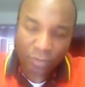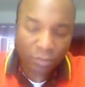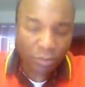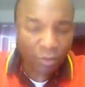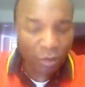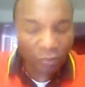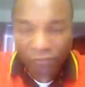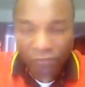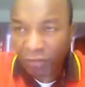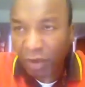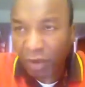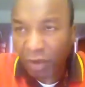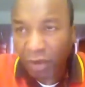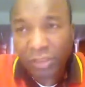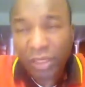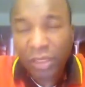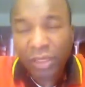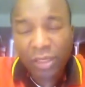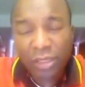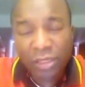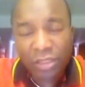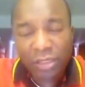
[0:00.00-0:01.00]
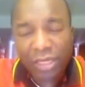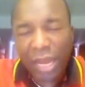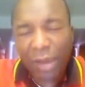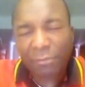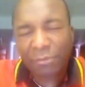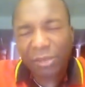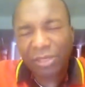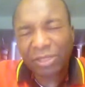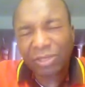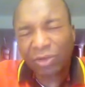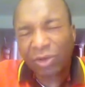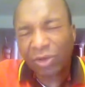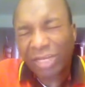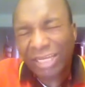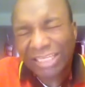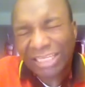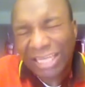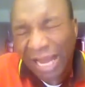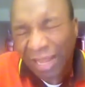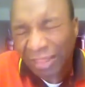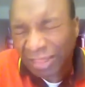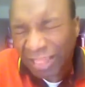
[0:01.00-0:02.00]
Of course, that, you know,
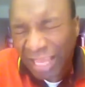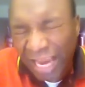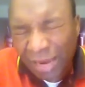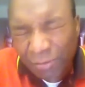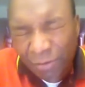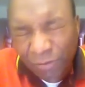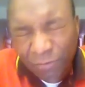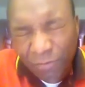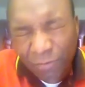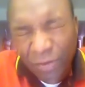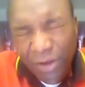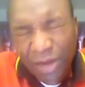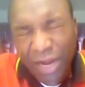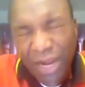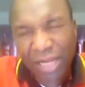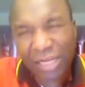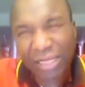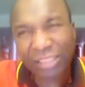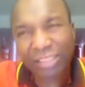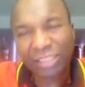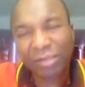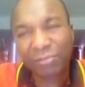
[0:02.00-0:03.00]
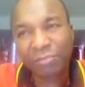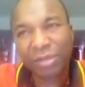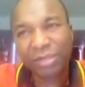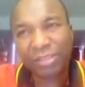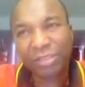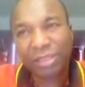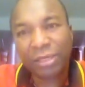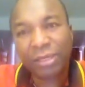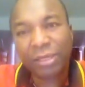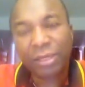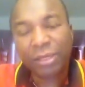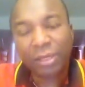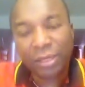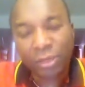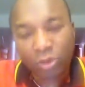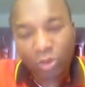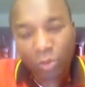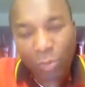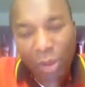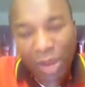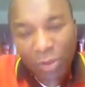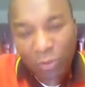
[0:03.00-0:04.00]
in that time of prayer and intimacy,
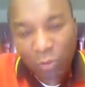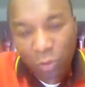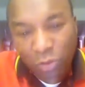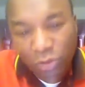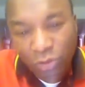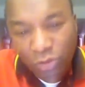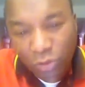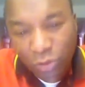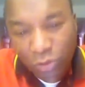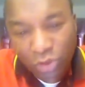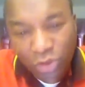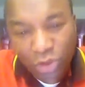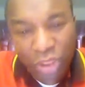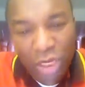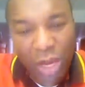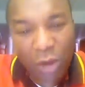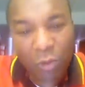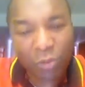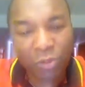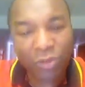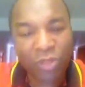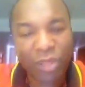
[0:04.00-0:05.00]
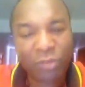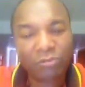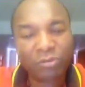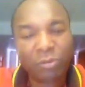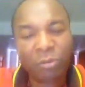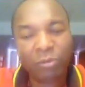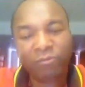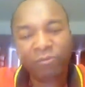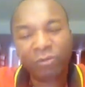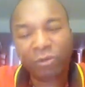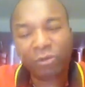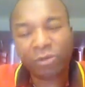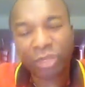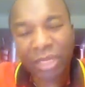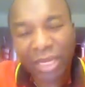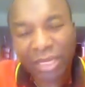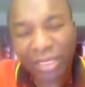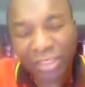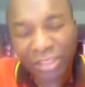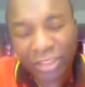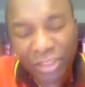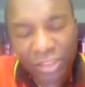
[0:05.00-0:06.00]
You might want to share with him some of your
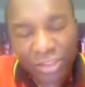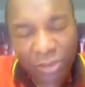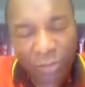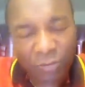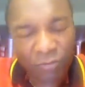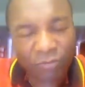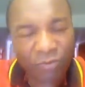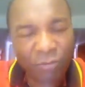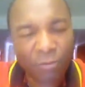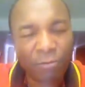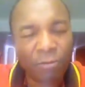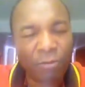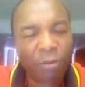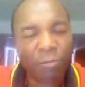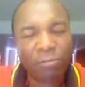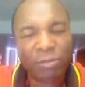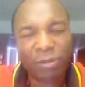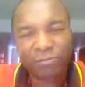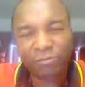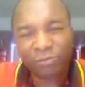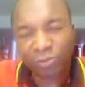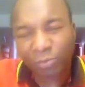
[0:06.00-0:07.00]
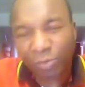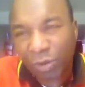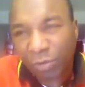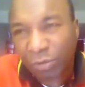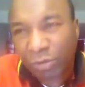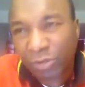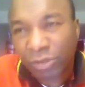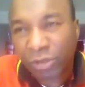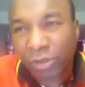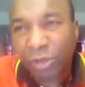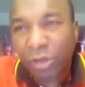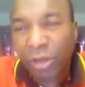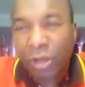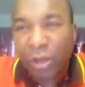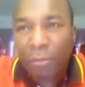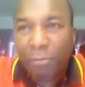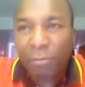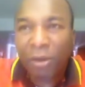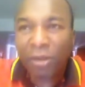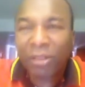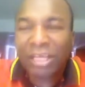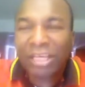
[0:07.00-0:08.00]
challenges, some of your problems. You might want to,
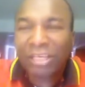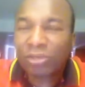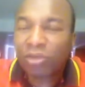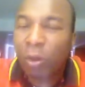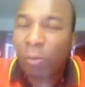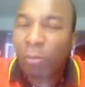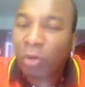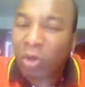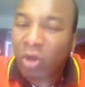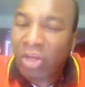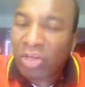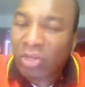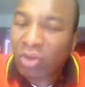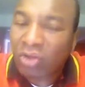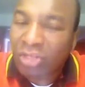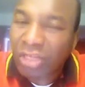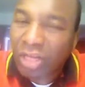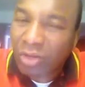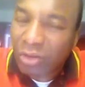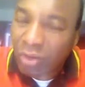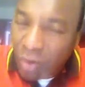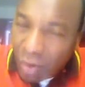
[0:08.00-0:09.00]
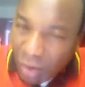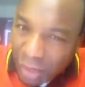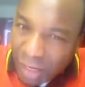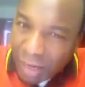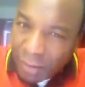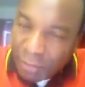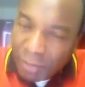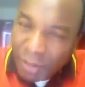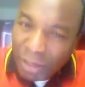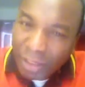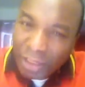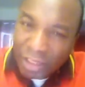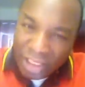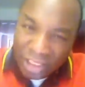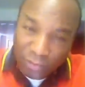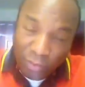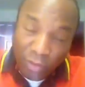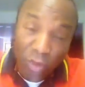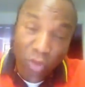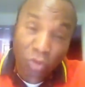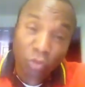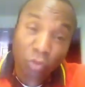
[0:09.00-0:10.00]
but it's not because he doesn't know them. It's
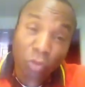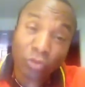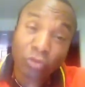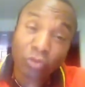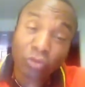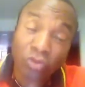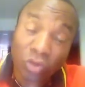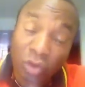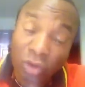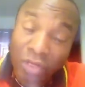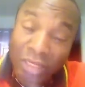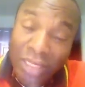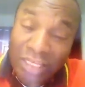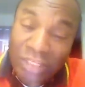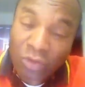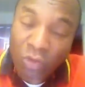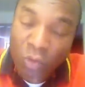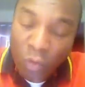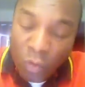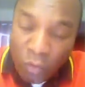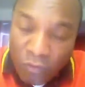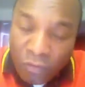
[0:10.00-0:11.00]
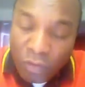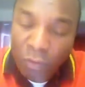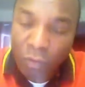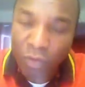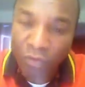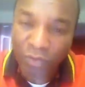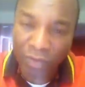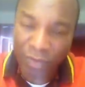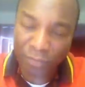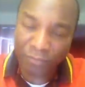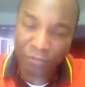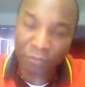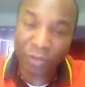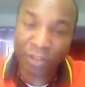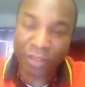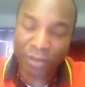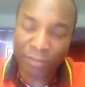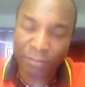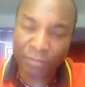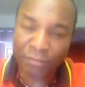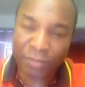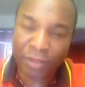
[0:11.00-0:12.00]
because you want to talk it over with him.